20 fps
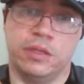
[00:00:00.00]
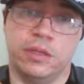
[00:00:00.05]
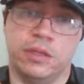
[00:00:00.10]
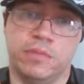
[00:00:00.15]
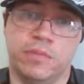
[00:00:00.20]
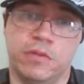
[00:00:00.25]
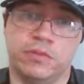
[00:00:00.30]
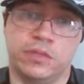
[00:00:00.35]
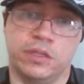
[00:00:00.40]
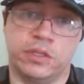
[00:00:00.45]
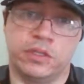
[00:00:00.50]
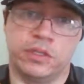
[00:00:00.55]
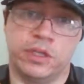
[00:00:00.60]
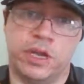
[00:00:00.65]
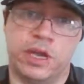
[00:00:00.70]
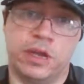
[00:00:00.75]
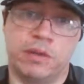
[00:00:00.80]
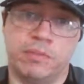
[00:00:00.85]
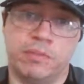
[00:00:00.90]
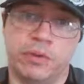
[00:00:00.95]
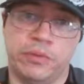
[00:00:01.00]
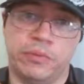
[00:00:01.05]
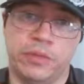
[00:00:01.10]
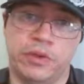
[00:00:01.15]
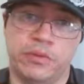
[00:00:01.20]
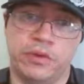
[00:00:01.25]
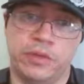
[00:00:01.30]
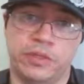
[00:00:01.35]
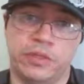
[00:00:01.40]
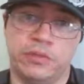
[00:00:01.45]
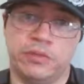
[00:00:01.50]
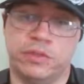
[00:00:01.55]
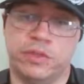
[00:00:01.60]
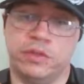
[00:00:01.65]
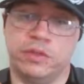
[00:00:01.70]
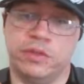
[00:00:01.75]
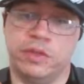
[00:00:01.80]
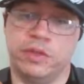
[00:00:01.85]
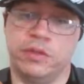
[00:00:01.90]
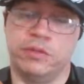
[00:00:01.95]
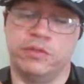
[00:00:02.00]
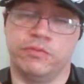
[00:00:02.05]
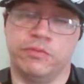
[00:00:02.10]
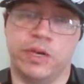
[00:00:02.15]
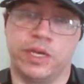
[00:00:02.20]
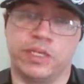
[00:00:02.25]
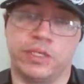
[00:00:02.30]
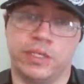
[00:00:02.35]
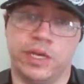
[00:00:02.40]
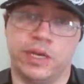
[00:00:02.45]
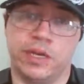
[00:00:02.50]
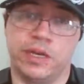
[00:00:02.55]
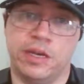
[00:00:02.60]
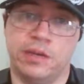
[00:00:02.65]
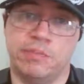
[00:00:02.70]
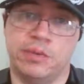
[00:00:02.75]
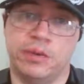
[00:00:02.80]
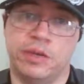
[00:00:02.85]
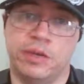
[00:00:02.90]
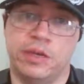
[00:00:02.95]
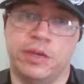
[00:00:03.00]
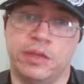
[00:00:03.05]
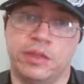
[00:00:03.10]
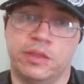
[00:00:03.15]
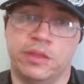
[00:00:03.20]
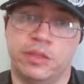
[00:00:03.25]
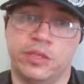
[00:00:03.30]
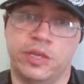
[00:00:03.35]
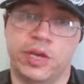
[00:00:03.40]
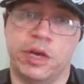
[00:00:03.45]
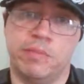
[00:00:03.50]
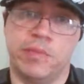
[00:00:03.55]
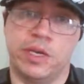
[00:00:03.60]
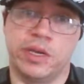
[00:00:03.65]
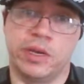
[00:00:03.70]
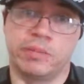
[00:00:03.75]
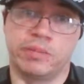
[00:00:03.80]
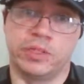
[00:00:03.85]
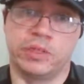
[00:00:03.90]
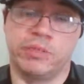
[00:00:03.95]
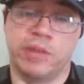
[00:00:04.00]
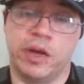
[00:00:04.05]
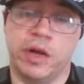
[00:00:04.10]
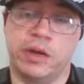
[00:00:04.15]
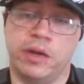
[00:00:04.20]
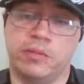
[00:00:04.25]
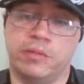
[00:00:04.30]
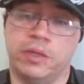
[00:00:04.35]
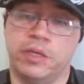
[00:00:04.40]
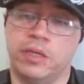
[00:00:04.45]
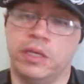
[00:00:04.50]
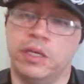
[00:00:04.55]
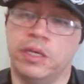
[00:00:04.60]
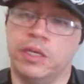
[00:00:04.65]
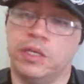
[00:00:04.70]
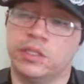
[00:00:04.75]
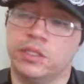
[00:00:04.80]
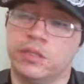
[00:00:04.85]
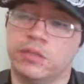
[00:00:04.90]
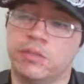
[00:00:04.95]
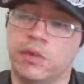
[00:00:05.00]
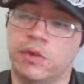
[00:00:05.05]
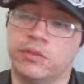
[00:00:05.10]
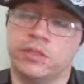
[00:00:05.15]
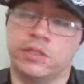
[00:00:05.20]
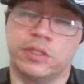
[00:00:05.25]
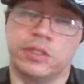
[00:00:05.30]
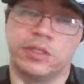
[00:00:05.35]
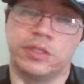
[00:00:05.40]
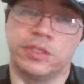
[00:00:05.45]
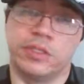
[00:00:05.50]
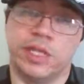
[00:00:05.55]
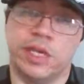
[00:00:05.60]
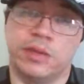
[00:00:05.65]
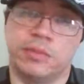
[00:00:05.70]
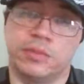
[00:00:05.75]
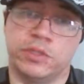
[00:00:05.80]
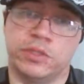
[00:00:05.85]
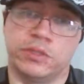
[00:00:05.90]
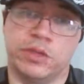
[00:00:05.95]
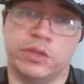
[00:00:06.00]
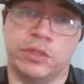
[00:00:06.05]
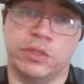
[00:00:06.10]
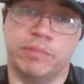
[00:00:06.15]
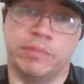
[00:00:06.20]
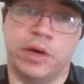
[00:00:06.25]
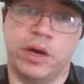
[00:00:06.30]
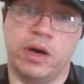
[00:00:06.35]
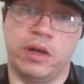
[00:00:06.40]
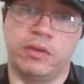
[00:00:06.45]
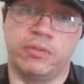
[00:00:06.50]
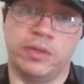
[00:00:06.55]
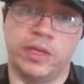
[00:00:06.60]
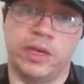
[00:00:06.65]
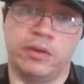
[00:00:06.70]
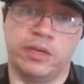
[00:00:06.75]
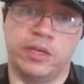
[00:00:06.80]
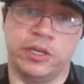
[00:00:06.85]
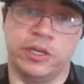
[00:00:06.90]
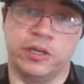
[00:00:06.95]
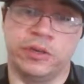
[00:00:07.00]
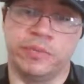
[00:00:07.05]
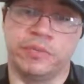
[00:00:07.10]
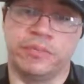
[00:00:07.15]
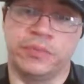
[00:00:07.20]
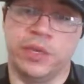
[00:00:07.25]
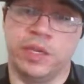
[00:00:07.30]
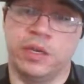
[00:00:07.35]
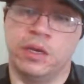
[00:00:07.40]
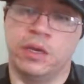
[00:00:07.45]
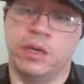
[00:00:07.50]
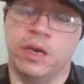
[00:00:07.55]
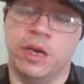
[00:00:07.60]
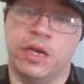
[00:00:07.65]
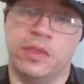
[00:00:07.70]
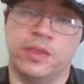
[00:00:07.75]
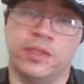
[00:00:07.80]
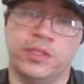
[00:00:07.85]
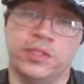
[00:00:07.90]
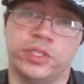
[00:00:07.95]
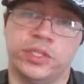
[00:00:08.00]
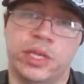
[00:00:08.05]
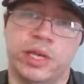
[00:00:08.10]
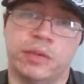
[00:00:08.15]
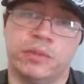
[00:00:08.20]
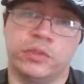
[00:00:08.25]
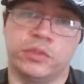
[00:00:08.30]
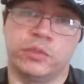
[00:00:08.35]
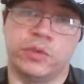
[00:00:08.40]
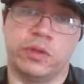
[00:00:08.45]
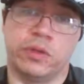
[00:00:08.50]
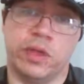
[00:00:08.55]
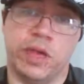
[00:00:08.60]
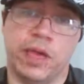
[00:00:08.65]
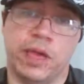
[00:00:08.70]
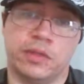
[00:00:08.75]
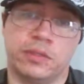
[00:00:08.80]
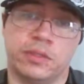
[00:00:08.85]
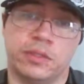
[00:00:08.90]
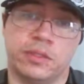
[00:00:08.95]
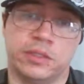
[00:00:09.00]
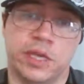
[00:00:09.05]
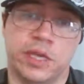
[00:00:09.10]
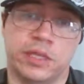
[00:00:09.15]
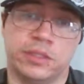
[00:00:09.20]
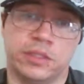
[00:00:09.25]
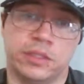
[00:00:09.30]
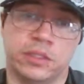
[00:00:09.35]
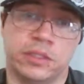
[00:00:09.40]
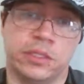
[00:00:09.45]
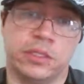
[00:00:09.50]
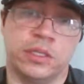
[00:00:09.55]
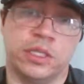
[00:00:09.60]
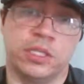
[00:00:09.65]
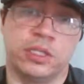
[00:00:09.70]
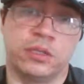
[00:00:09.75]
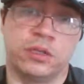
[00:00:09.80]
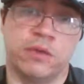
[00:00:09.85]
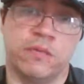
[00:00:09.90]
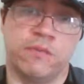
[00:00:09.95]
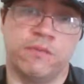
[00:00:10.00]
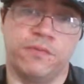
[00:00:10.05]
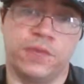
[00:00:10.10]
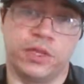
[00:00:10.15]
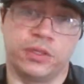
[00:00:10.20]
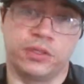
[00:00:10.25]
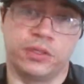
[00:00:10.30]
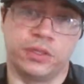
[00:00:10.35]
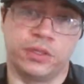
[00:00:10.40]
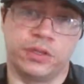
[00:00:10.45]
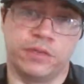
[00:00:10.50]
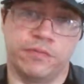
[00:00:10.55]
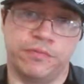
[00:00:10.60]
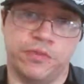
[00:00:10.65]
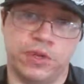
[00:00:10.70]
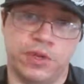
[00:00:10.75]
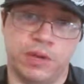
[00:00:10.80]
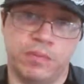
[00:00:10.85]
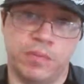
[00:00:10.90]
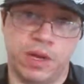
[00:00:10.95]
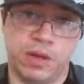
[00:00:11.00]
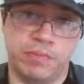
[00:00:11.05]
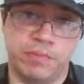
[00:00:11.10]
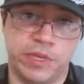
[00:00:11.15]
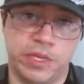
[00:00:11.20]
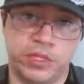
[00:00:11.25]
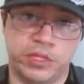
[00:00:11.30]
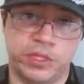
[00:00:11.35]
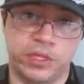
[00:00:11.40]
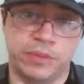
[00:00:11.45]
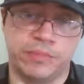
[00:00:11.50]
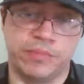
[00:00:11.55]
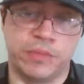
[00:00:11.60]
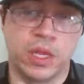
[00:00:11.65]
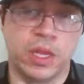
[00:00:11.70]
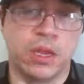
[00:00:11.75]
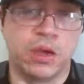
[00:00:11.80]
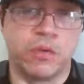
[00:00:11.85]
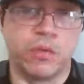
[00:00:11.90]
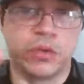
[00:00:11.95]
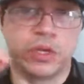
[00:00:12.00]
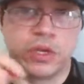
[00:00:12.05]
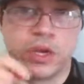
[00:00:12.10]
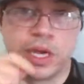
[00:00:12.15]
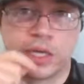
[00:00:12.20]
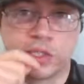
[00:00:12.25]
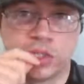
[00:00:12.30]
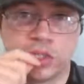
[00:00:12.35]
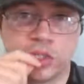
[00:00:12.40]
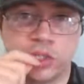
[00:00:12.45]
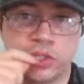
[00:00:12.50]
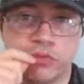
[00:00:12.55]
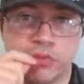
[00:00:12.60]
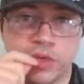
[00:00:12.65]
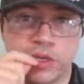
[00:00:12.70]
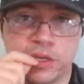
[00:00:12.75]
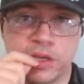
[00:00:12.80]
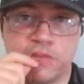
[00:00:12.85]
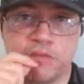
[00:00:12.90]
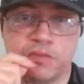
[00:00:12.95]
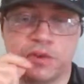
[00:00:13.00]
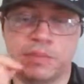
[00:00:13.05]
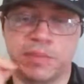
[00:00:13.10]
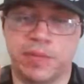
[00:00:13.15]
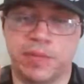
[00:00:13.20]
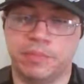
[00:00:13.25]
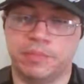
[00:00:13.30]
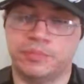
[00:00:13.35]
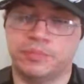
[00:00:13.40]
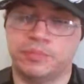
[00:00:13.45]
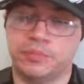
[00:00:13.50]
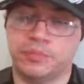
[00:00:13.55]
it moves to the top, but when you turn it right side up, the top becomes the bottom. So most of the stems are on the bottom down here. And the stems will act as an additional filter for your bombilla when you're actually drinking from it.